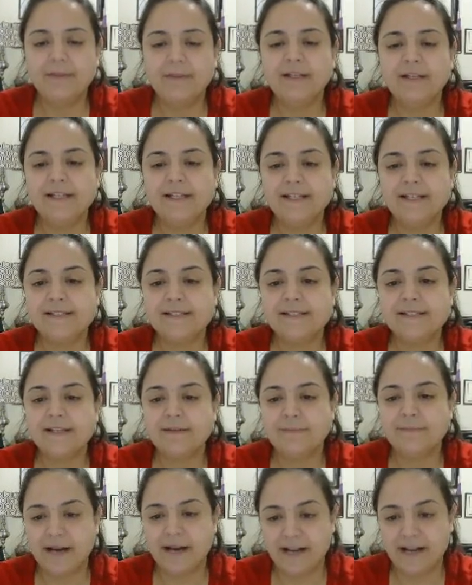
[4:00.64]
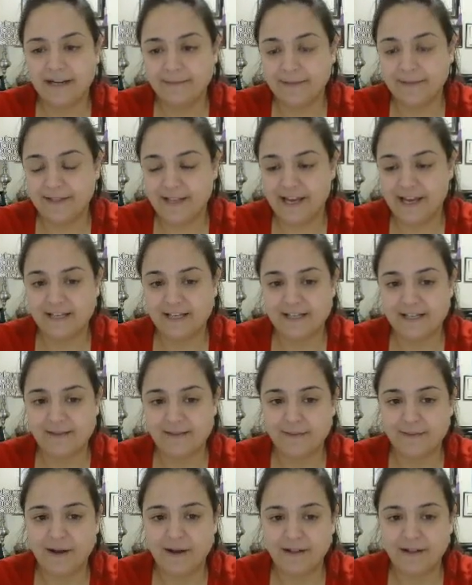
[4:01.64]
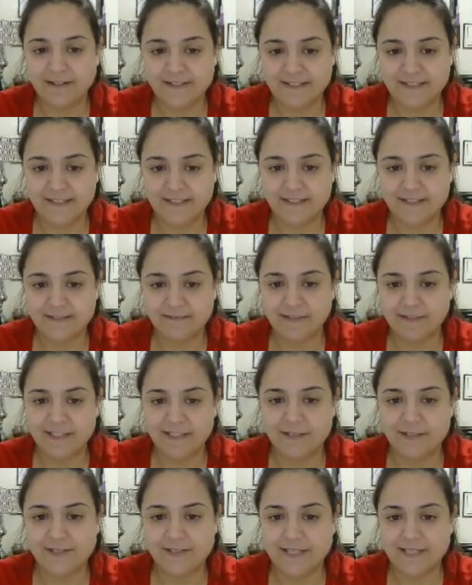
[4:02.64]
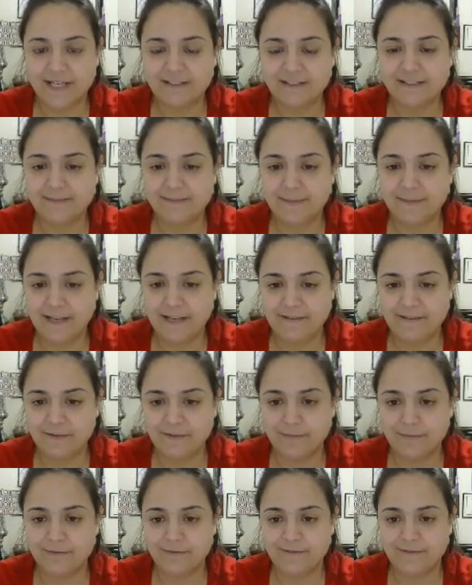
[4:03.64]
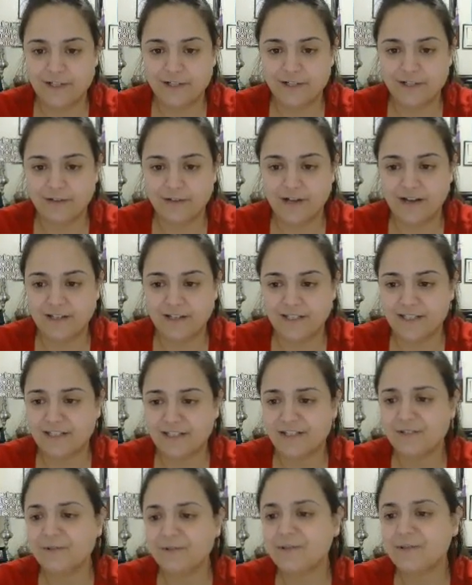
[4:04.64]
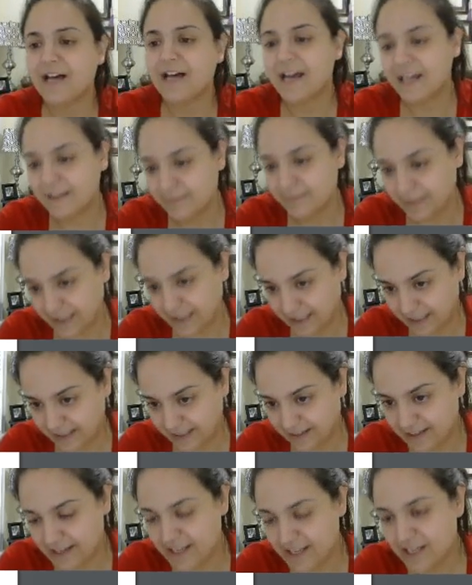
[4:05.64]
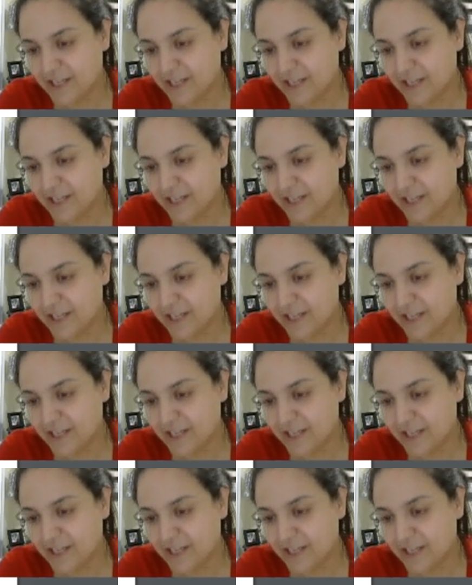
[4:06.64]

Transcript: Please abide by the academic policies related to attendance, behavior, and professional conduct. Don't lie to me.